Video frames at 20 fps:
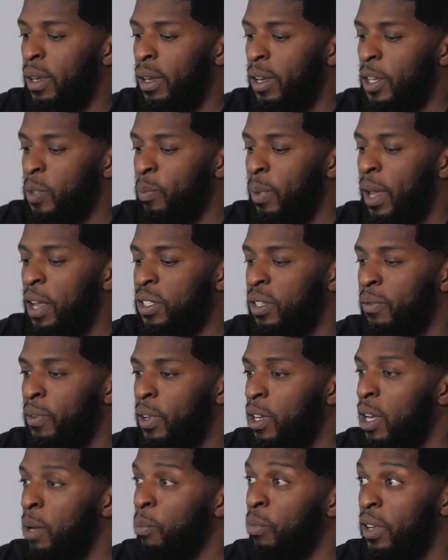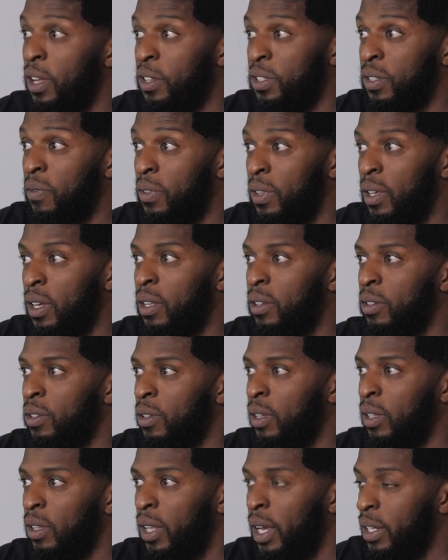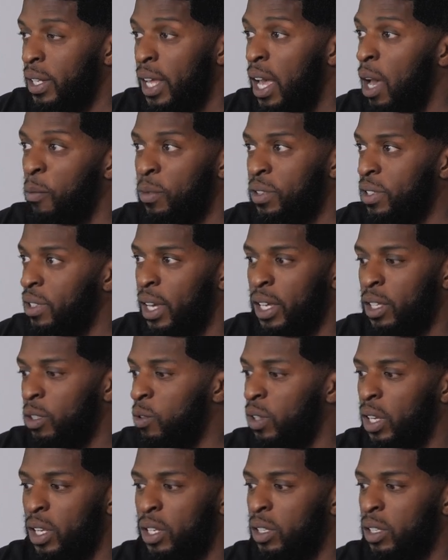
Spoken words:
expansive and comprehensive then. So, like now it's like